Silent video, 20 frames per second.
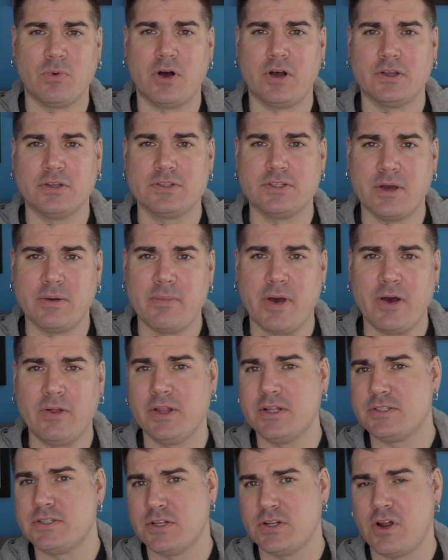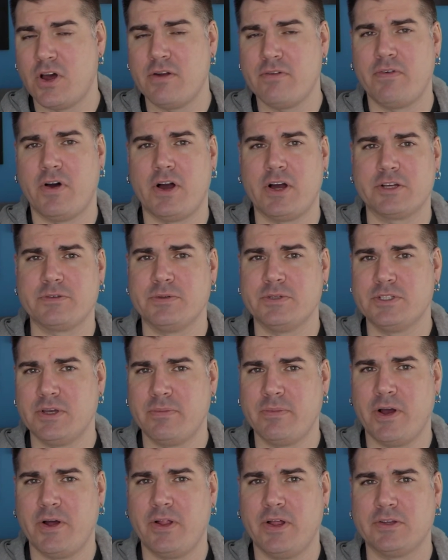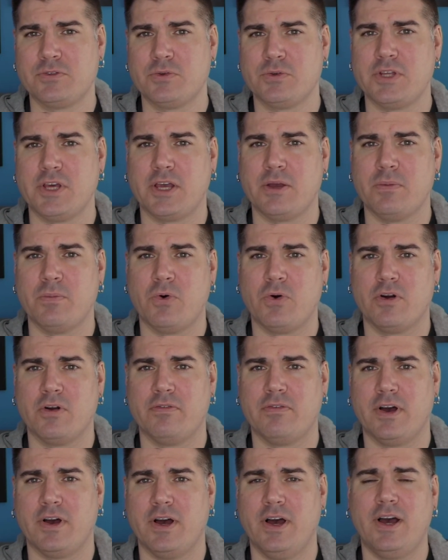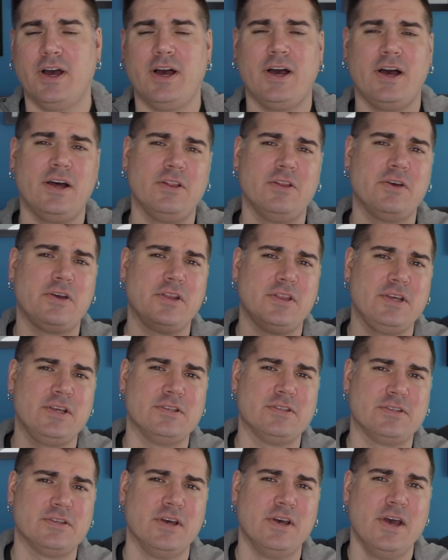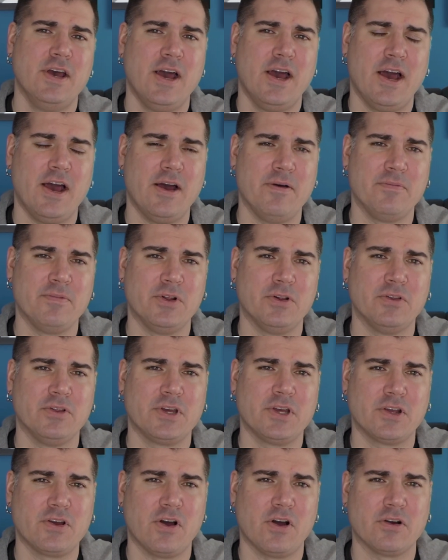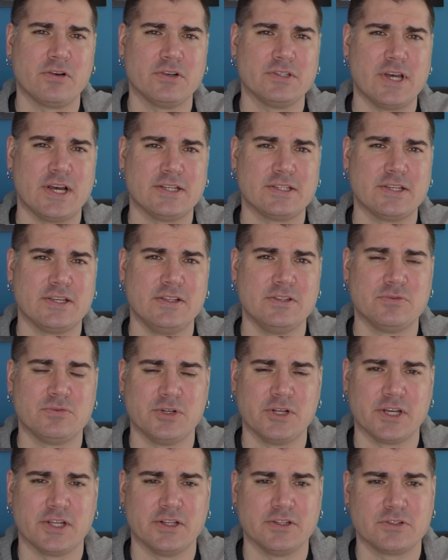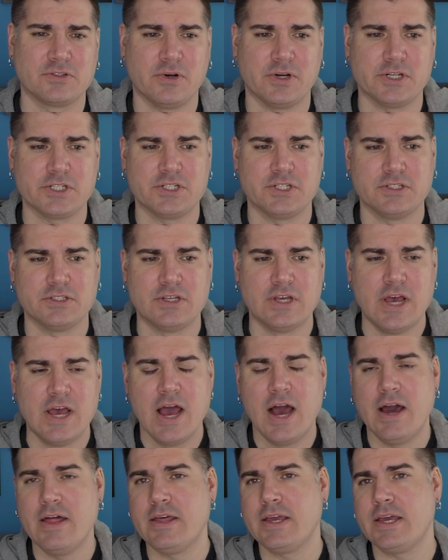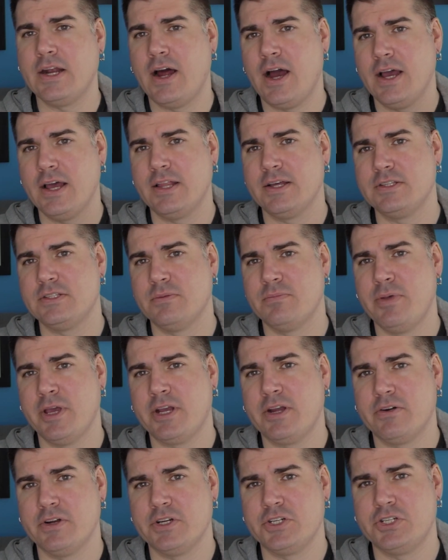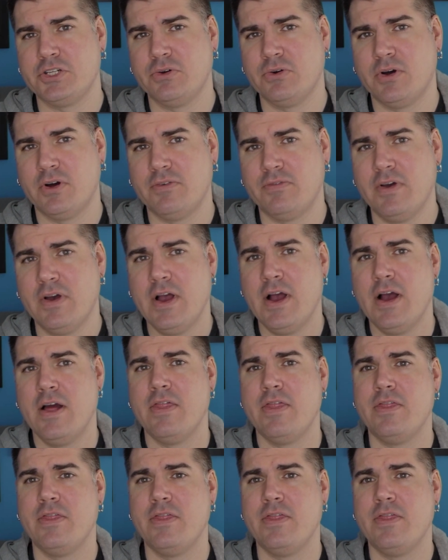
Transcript: while some outlets, and not Vox, but some outlets were taking more of a, haha, look at these, look at Congress asking these ridiculous questions, I think it highlights a bigger issue of